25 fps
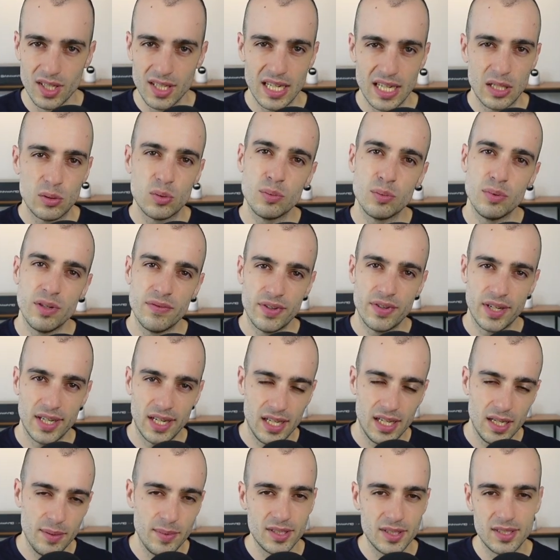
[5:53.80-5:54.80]
it will be very
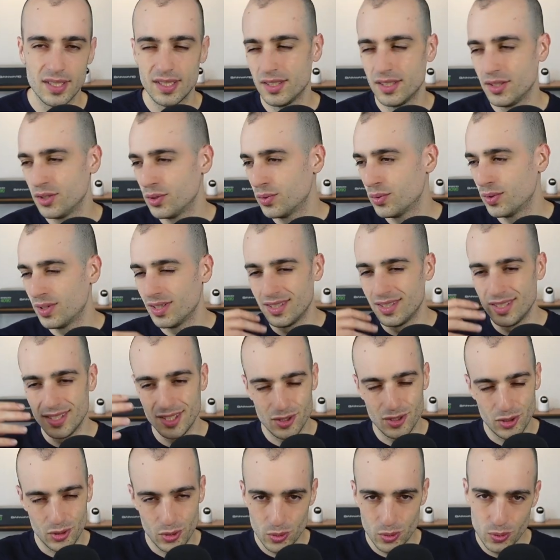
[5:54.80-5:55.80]
limited. You will
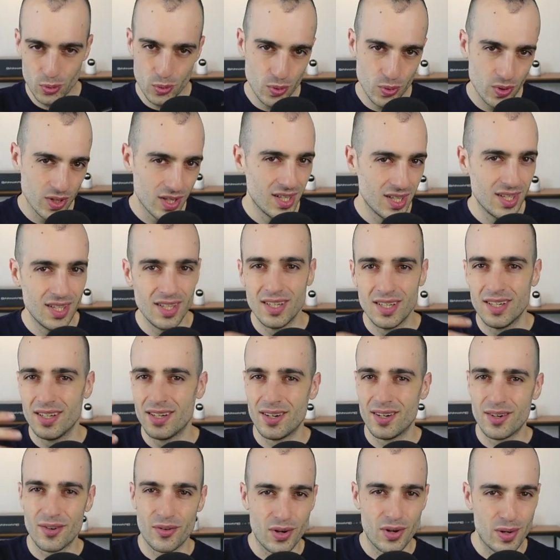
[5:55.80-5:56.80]
need to
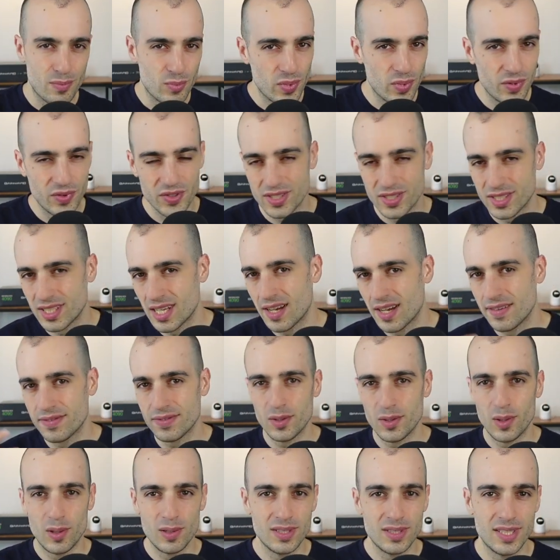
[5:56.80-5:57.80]
remove stuff
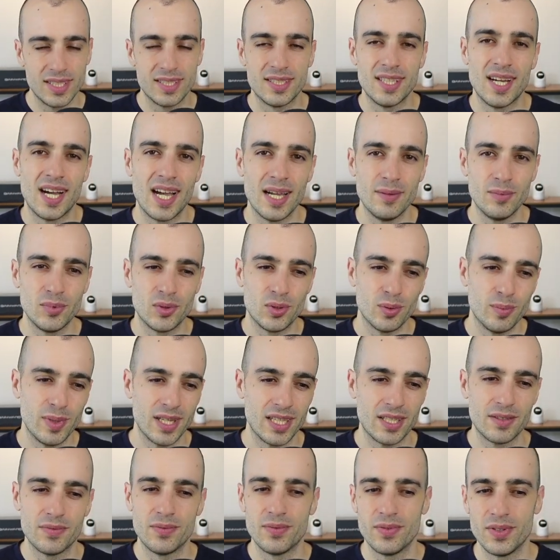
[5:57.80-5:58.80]
all the time to
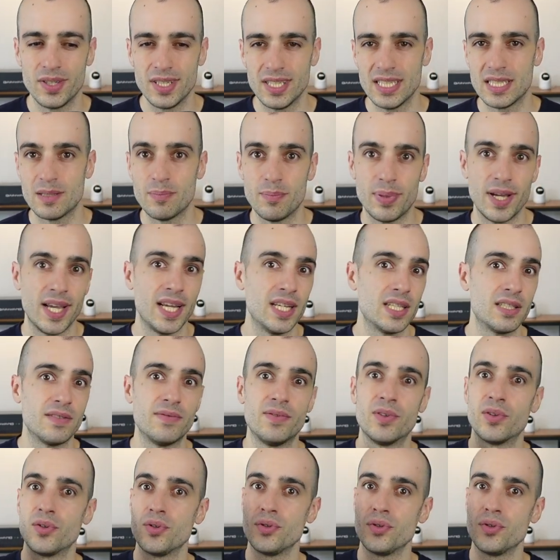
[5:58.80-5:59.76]
make free space for